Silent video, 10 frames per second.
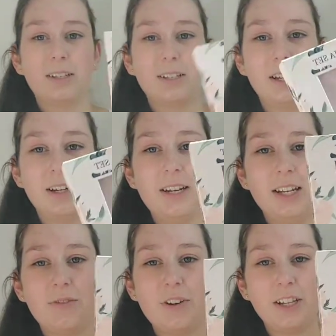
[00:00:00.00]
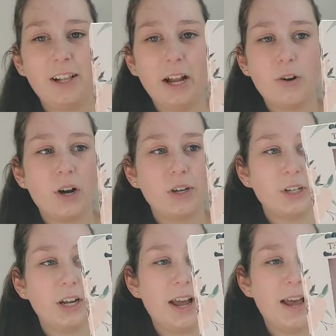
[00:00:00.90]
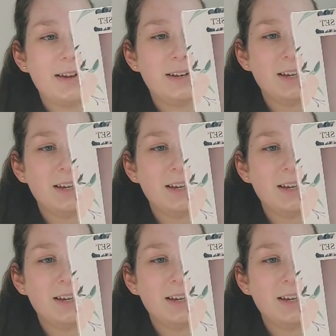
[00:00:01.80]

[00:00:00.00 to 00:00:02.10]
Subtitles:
So this one is the gua sha and